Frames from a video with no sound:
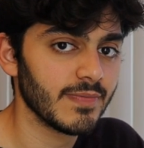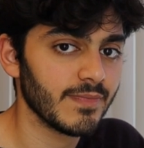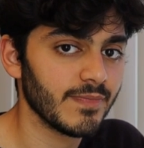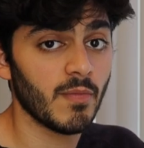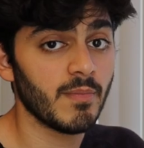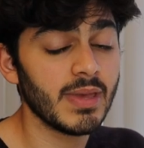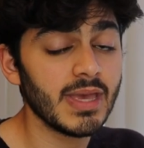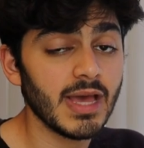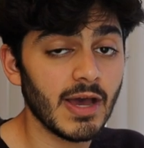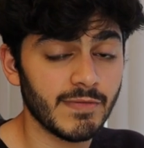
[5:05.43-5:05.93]
For
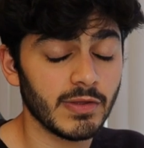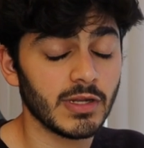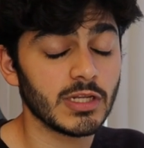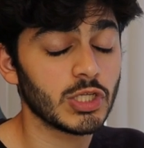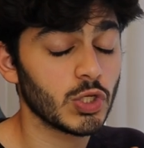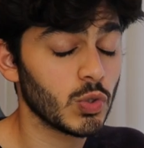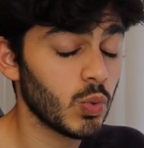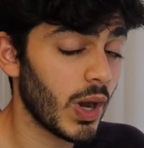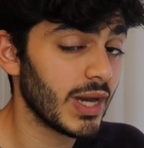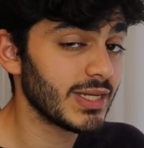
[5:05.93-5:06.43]
me, I feel
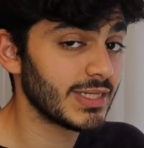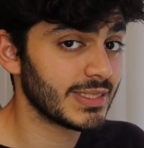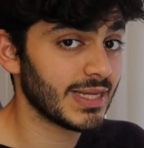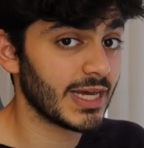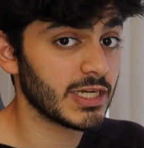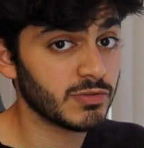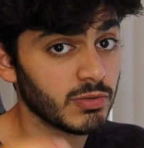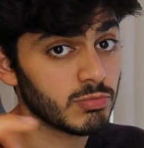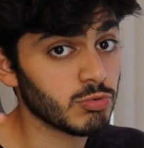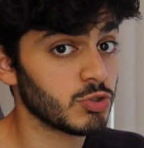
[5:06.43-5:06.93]
it's quite
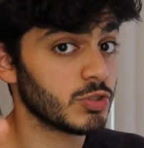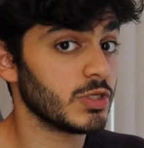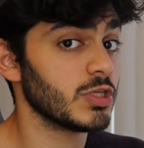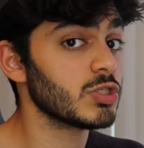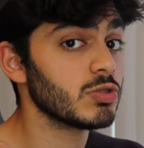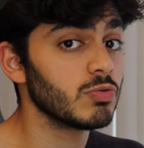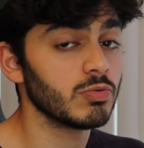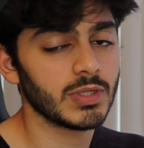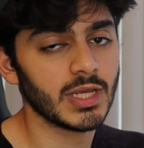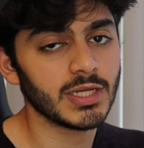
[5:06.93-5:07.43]
detached from
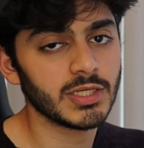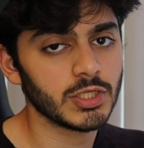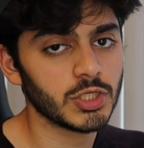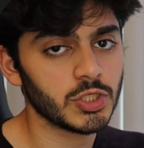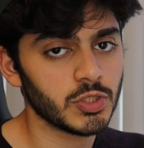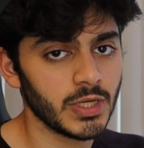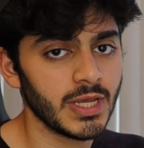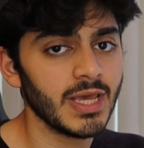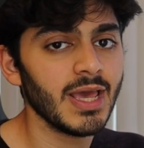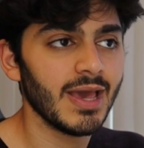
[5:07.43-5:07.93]
traditional
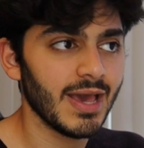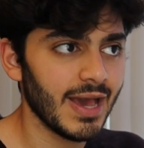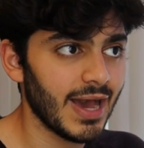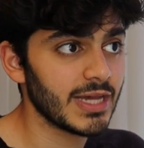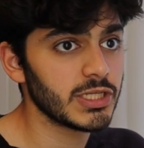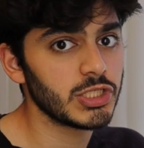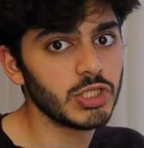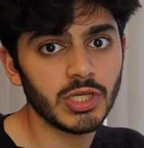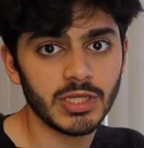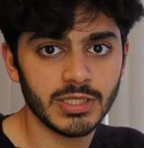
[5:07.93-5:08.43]
dentistry,
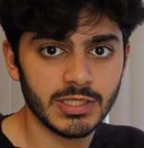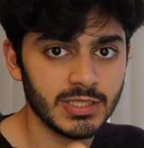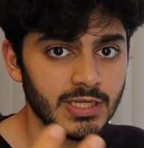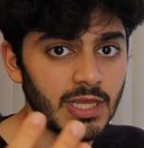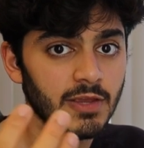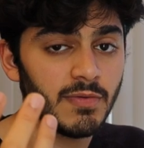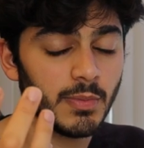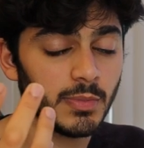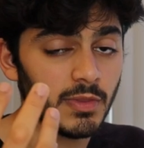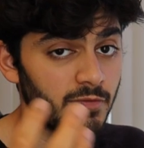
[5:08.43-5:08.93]
as you can
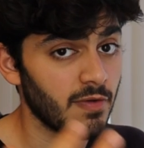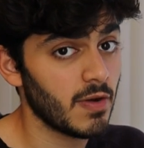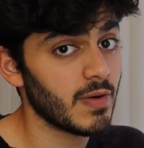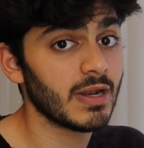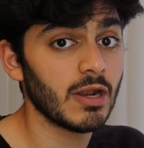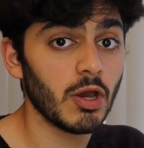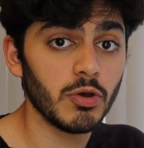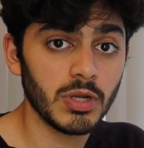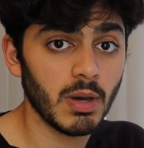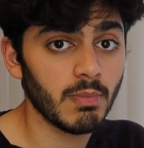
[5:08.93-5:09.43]
see from the
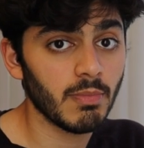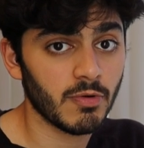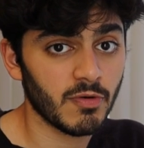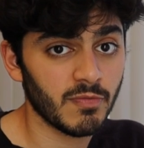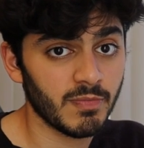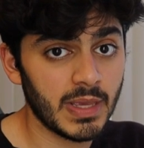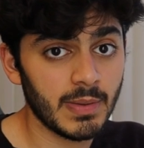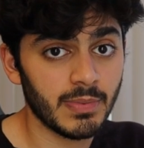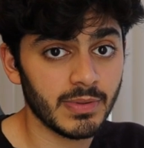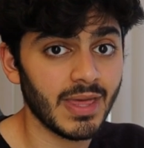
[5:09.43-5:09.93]
very low number
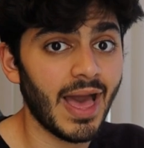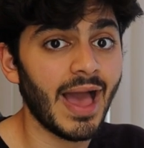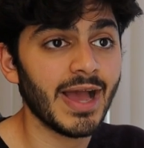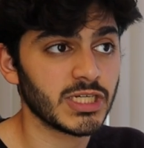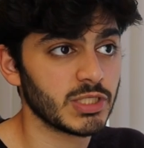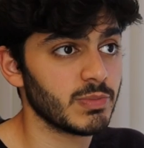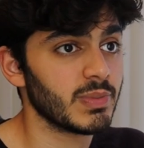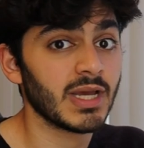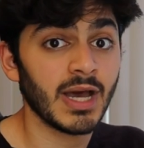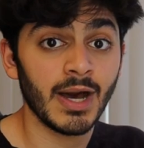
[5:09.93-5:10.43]
of people that
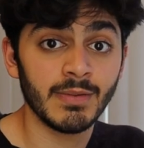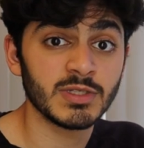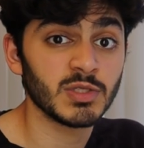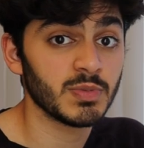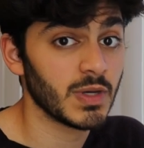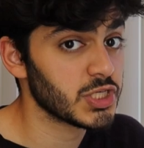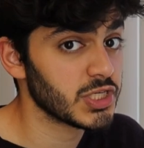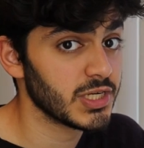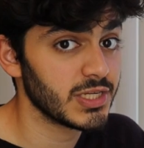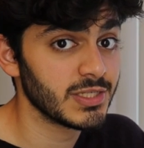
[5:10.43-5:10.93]
actually become
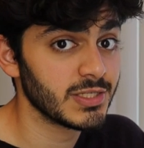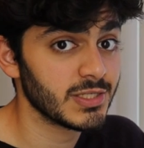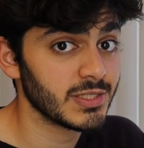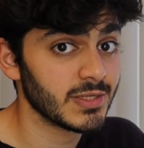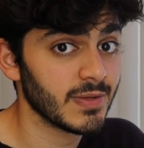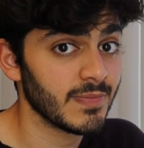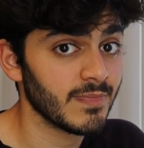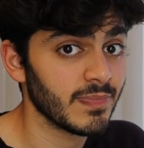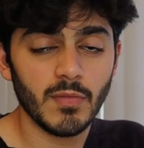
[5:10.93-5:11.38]
specialists.